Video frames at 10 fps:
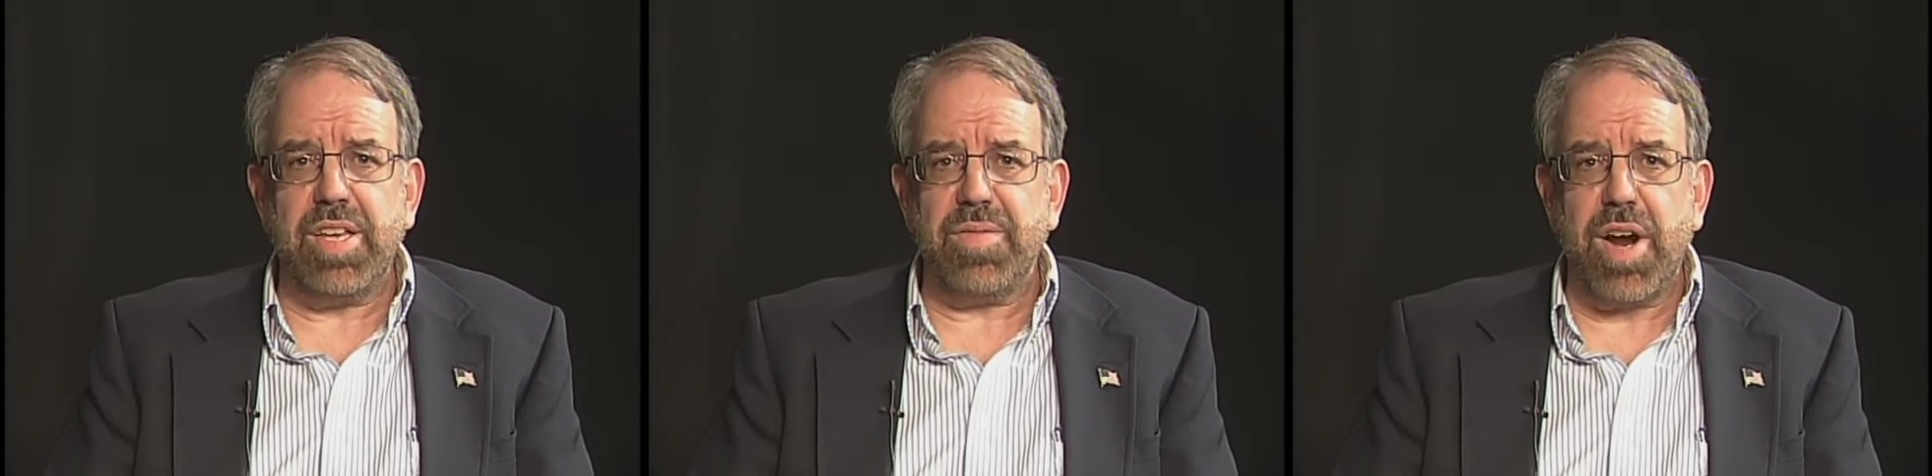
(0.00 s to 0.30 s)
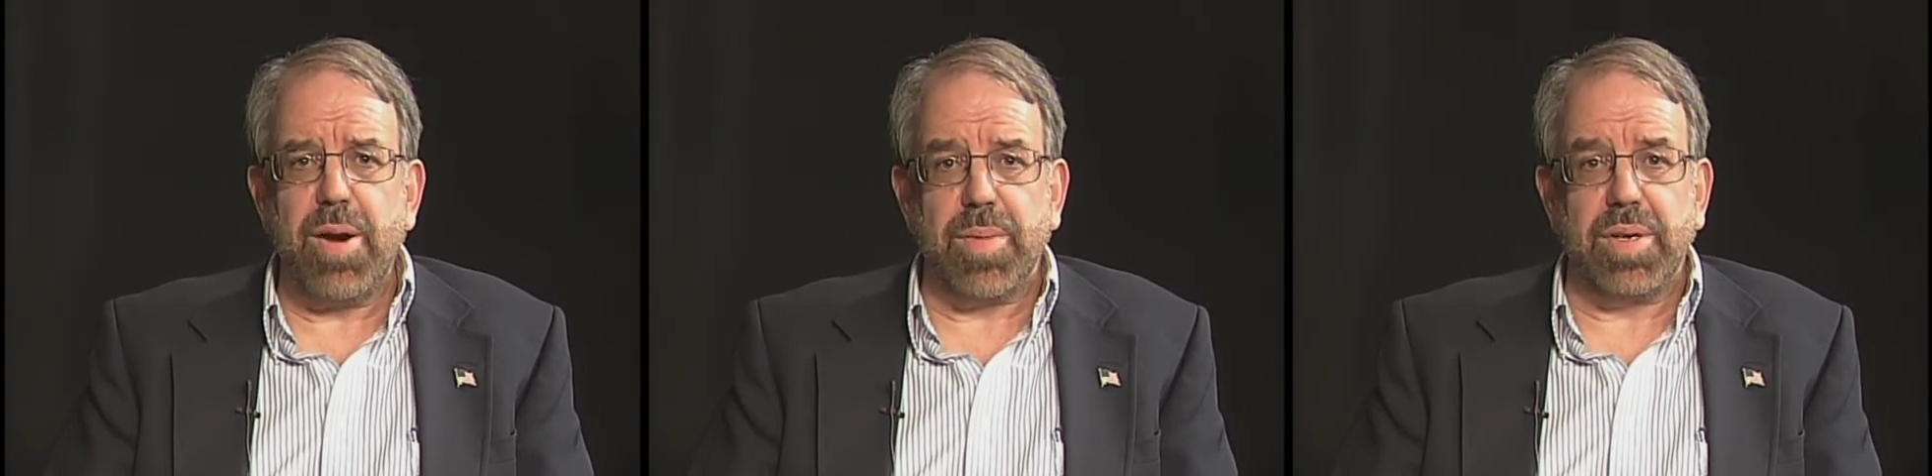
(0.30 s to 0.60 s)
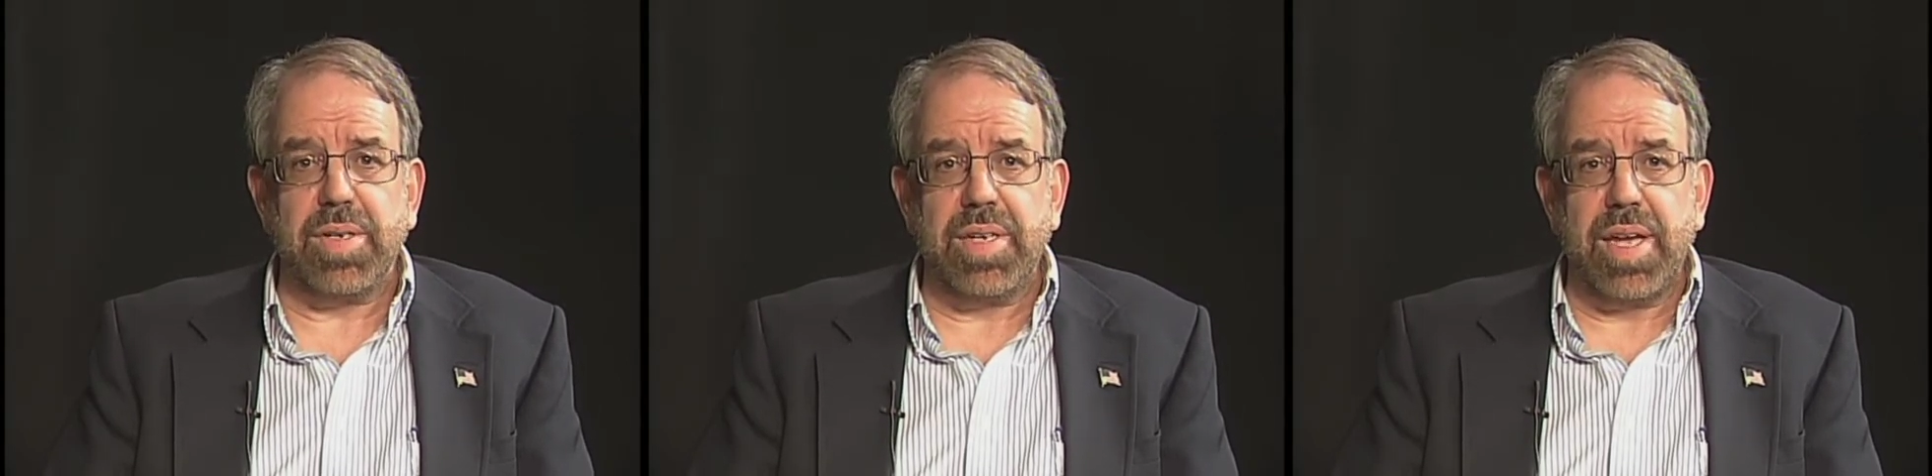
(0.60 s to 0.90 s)
environment
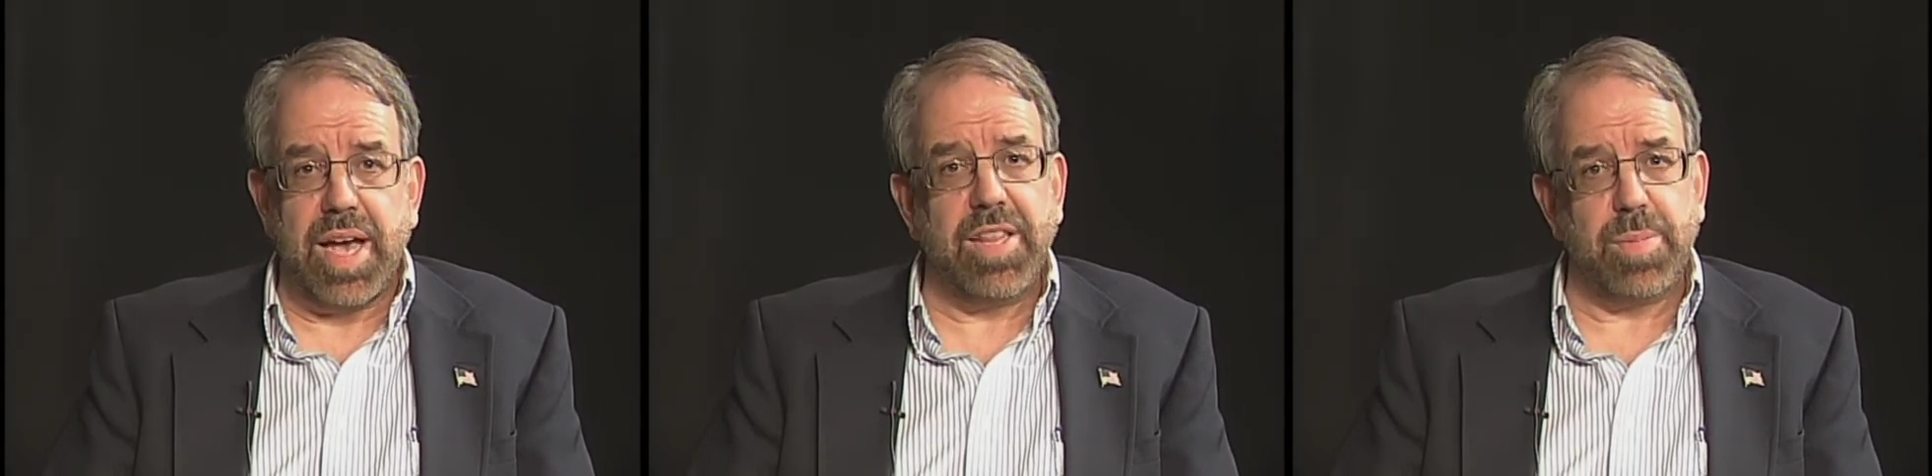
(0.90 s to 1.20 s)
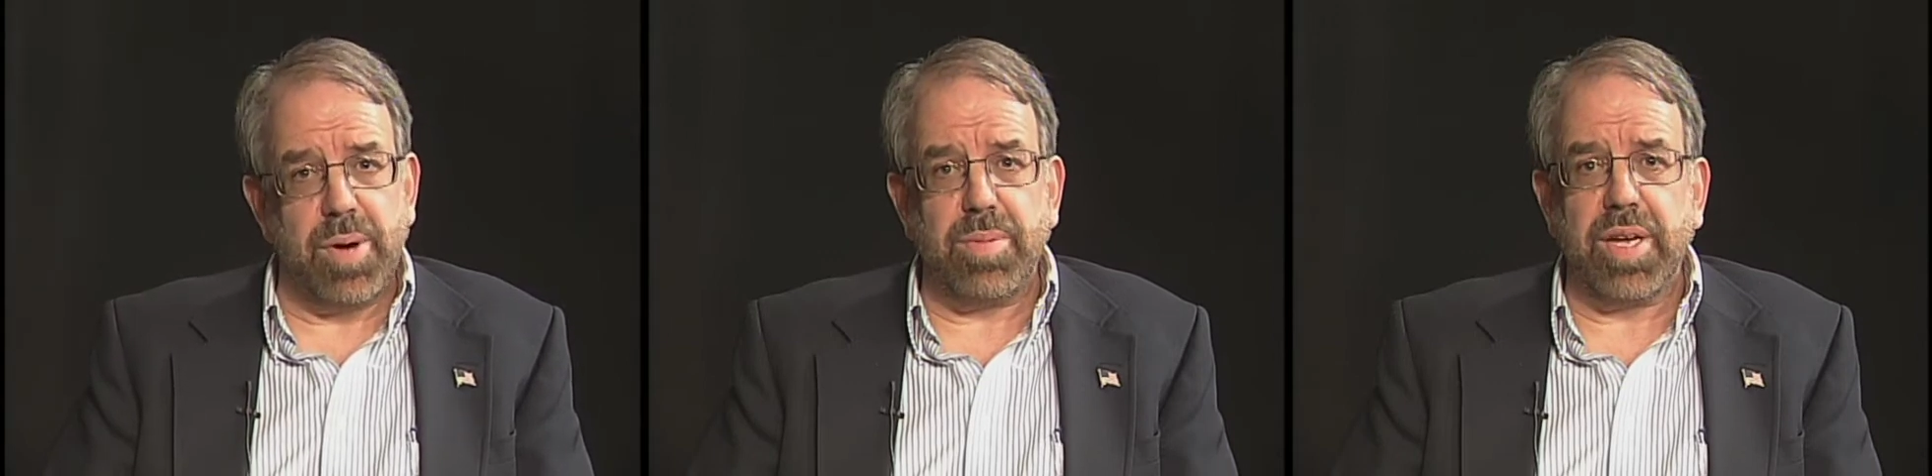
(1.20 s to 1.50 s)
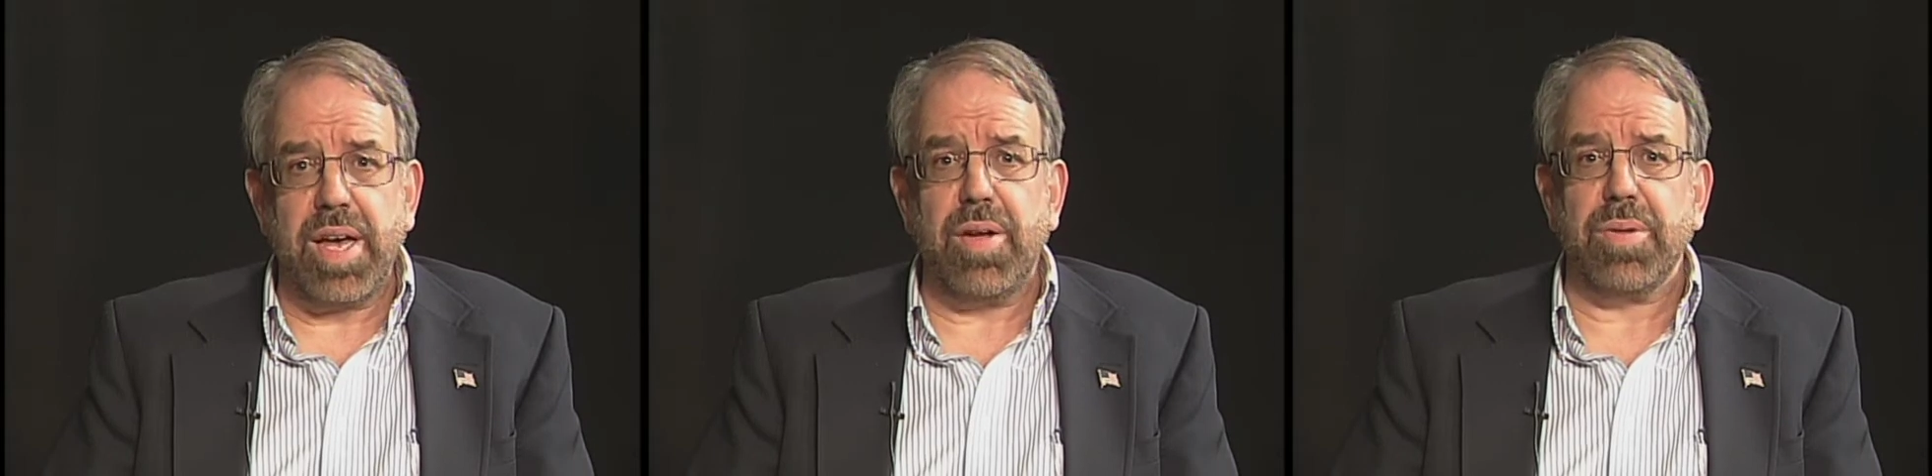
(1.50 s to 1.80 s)
and the public
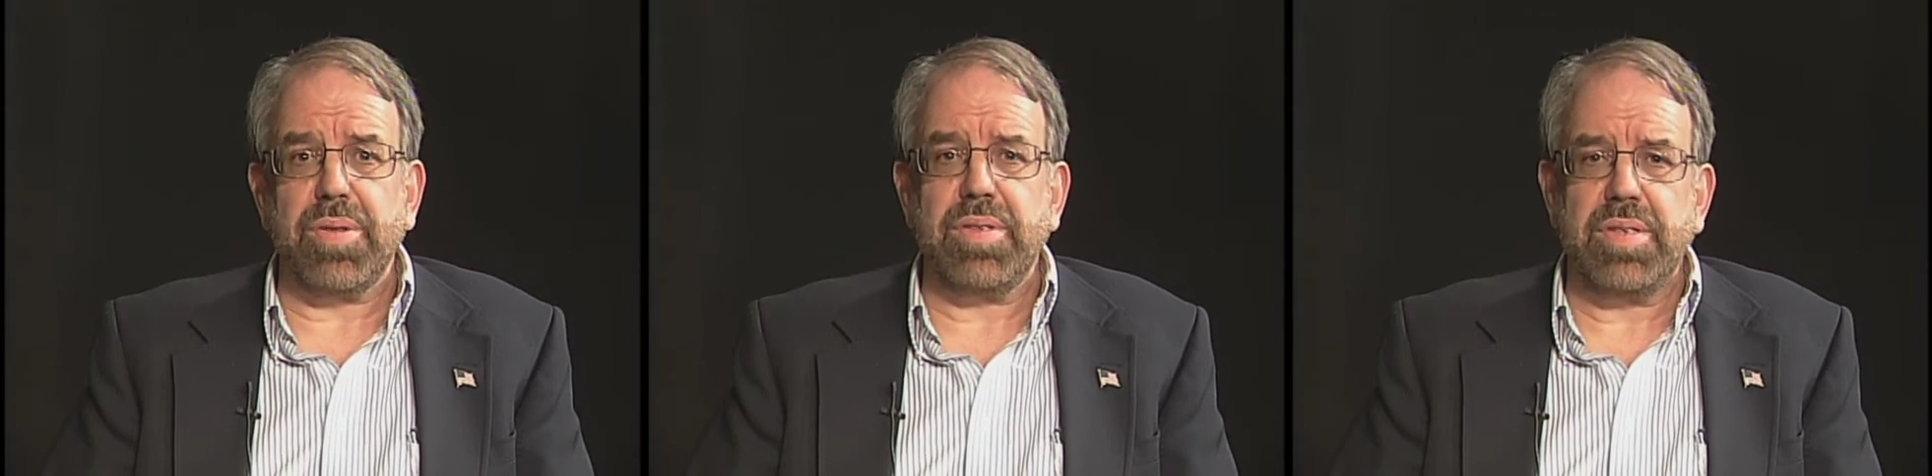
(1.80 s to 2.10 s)
health.